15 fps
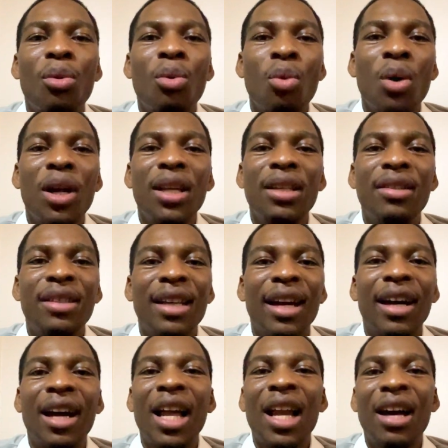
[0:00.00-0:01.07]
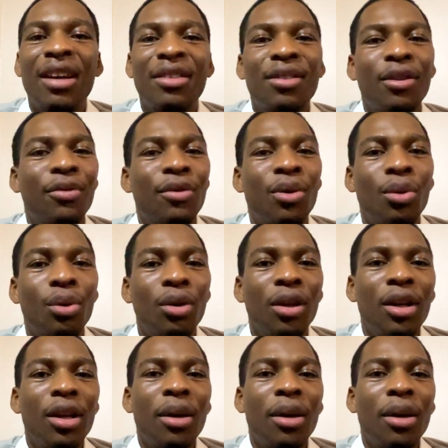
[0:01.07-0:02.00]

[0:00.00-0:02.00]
quality and class of gold,